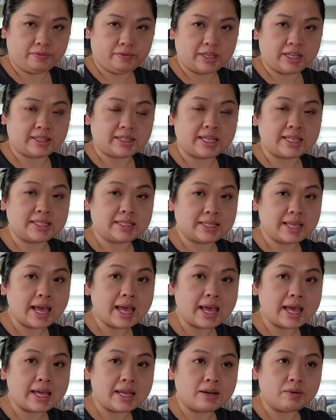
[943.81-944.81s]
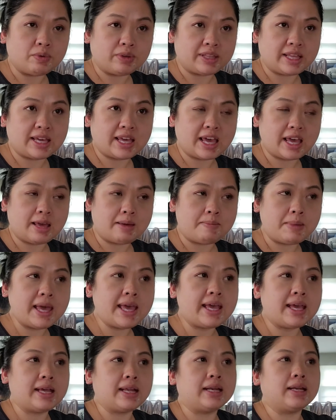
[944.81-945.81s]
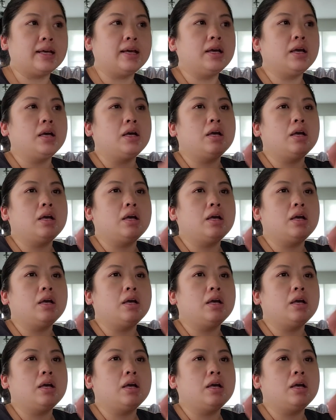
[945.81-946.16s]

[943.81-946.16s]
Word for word: like they said when they came in,